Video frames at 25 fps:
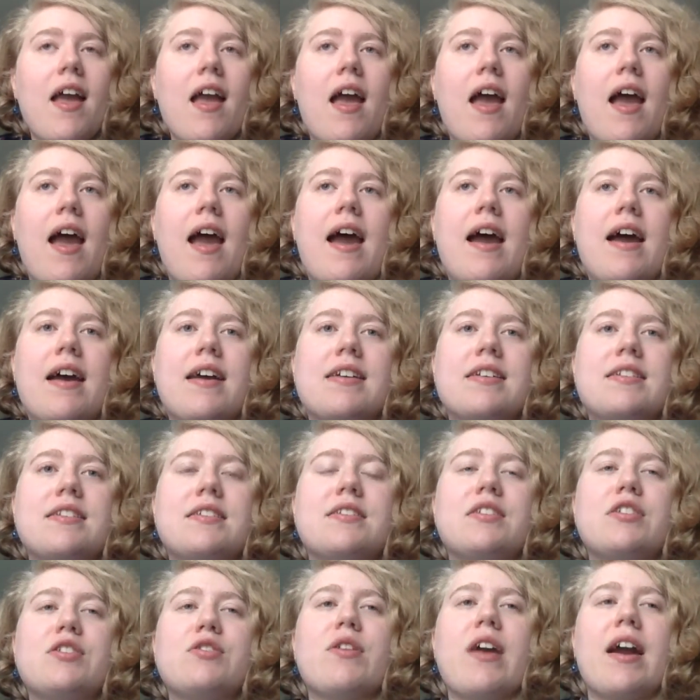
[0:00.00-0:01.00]

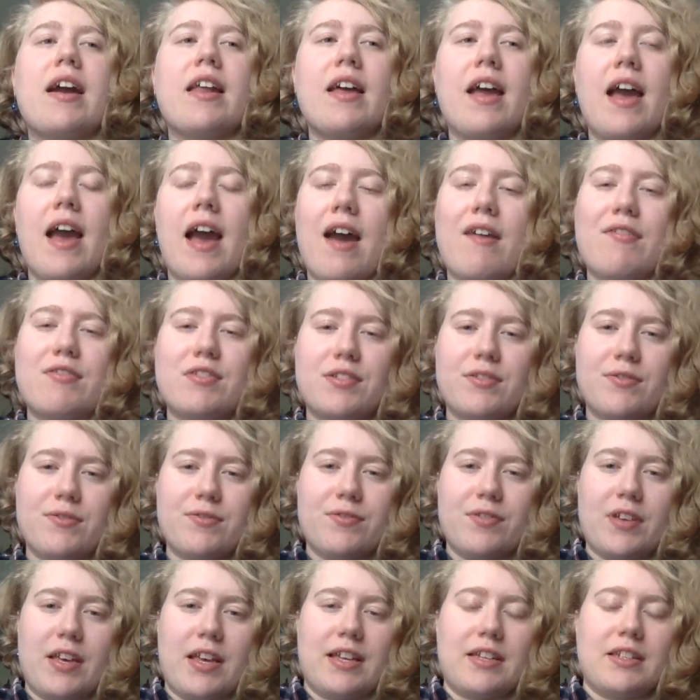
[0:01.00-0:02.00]
as you kind of have to
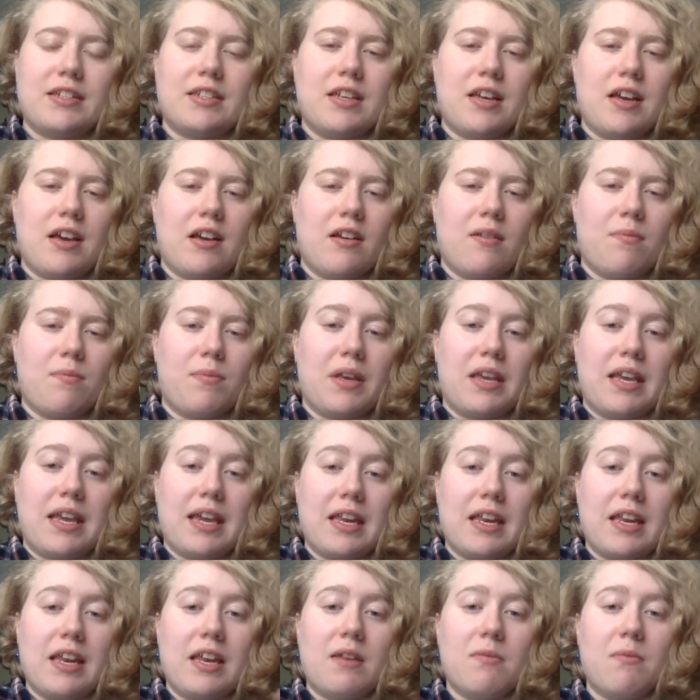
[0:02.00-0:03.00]
fit a
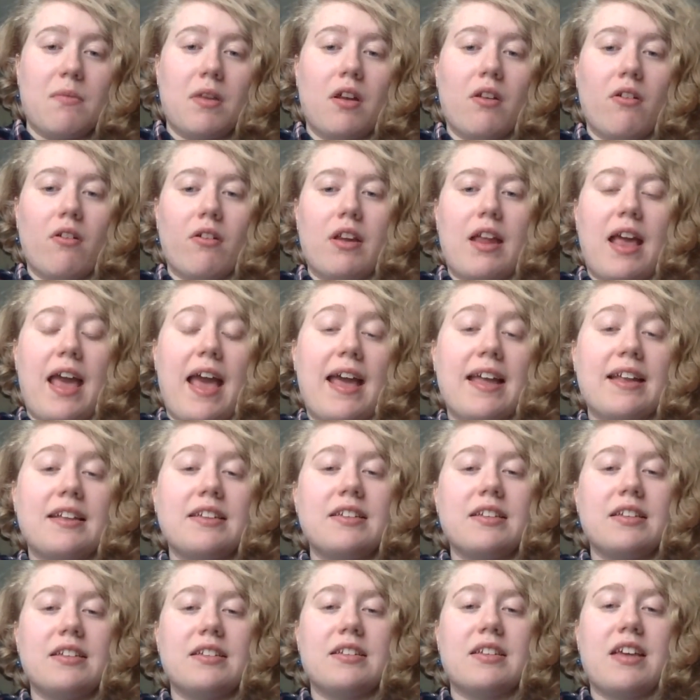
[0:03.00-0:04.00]
beginning, middle, and
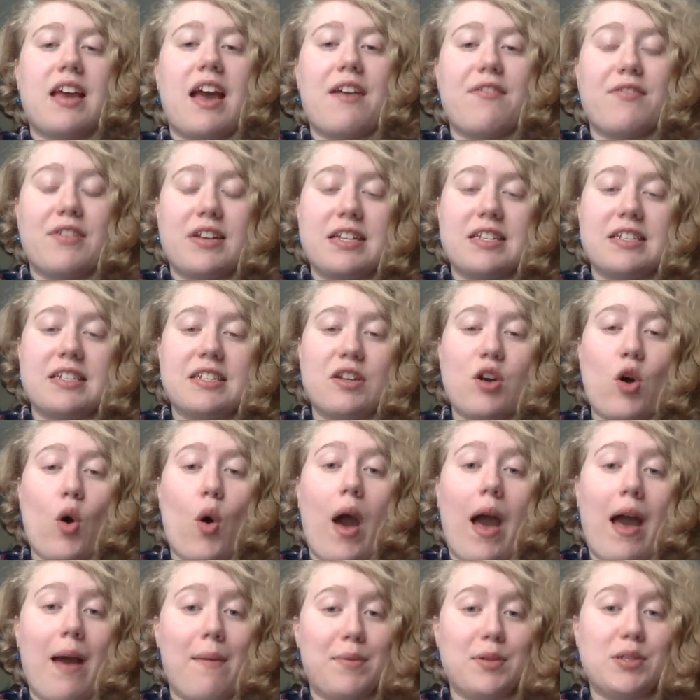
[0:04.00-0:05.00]
end into every single
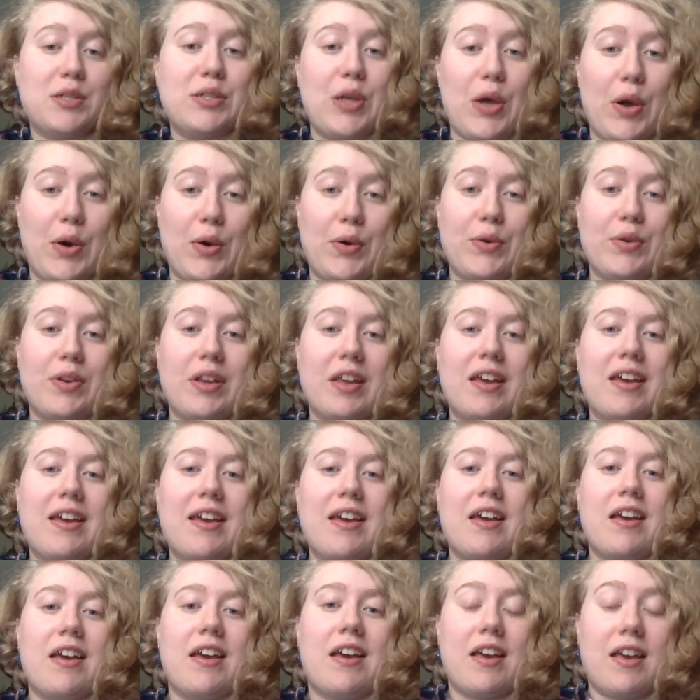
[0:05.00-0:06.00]
episode
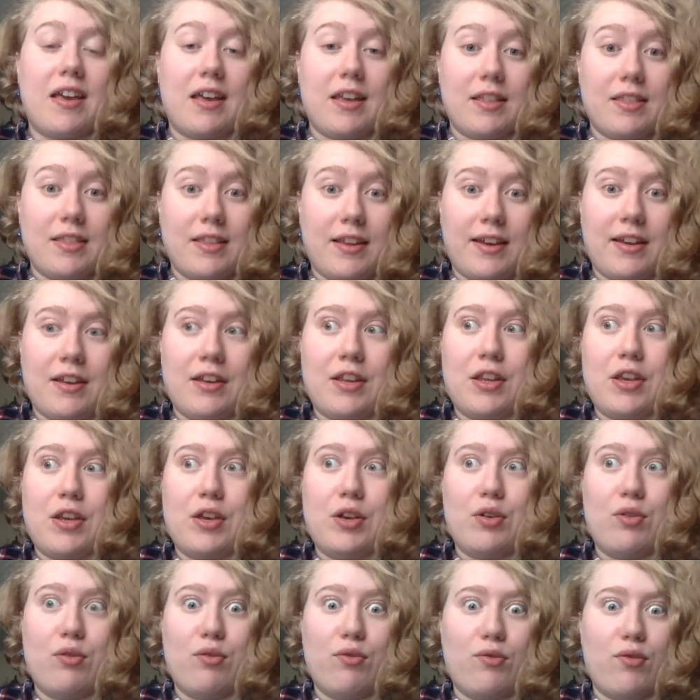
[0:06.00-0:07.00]
that
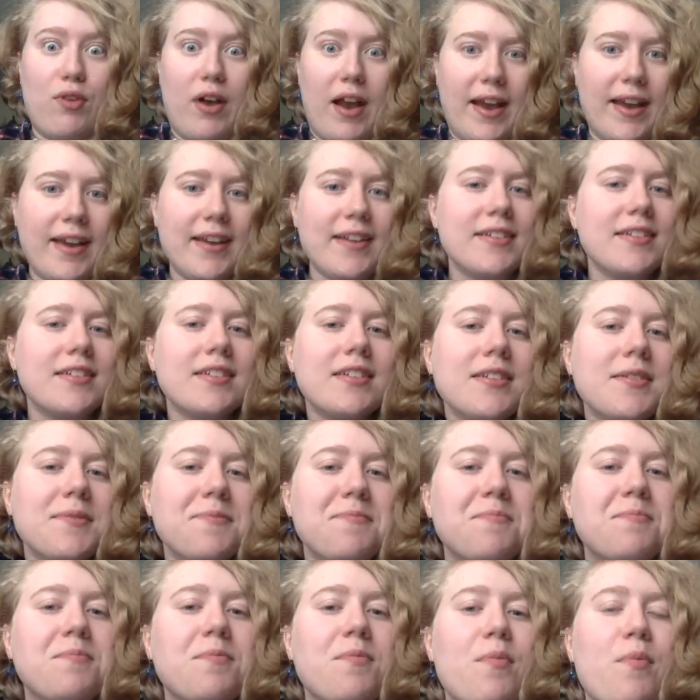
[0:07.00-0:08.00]
you write,
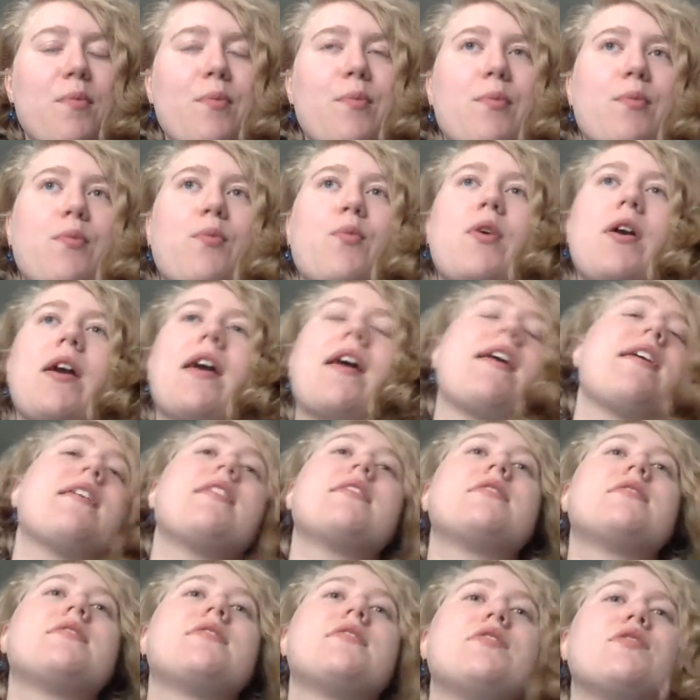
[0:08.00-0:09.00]

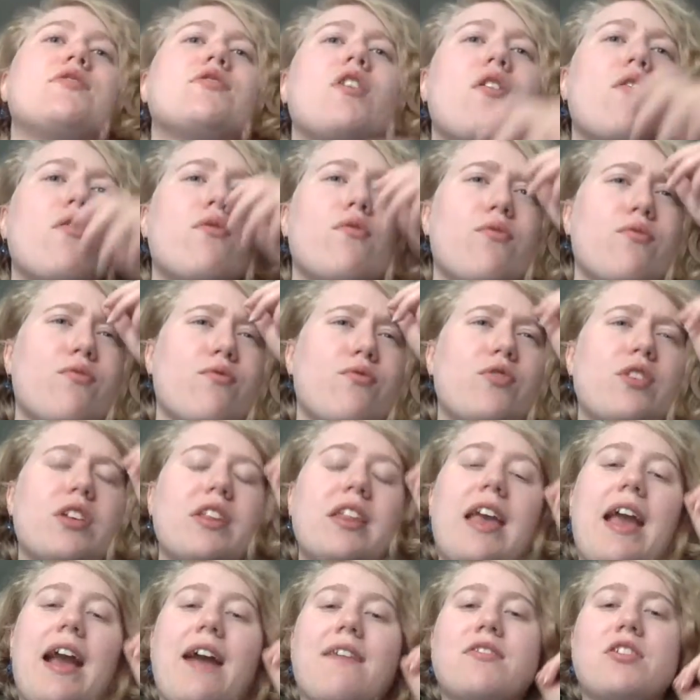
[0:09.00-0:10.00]
whereas you don't
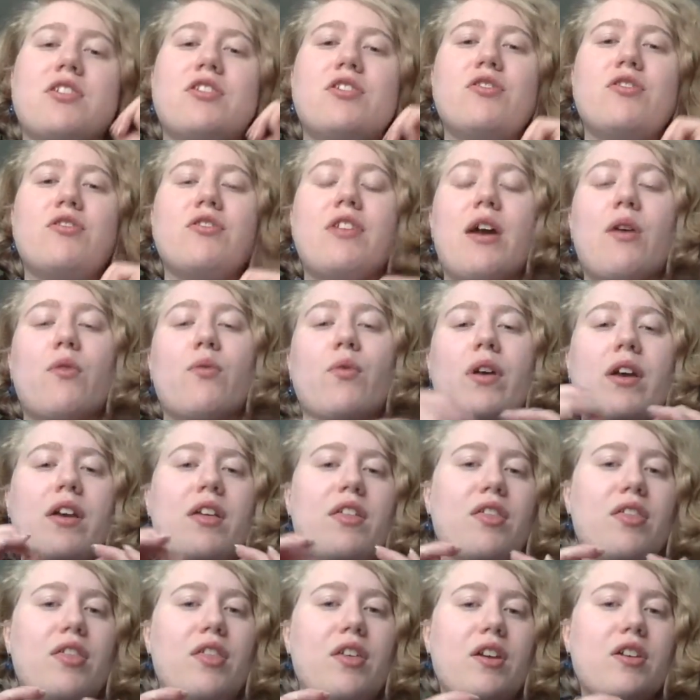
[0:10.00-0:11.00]
really have to do that
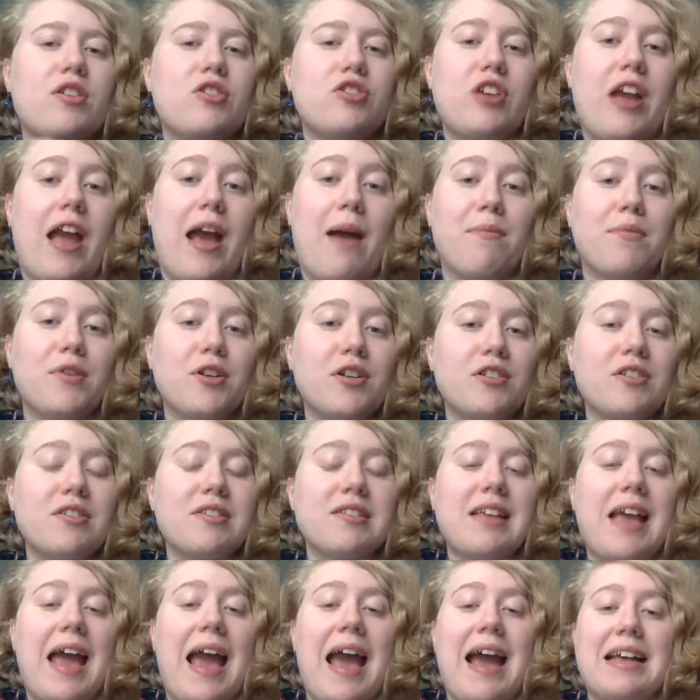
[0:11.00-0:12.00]
with chapters
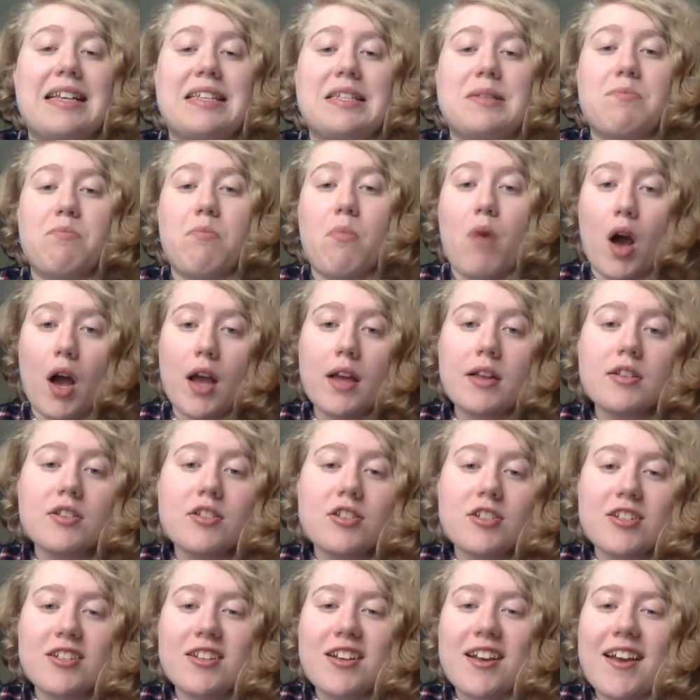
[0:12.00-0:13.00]
as much,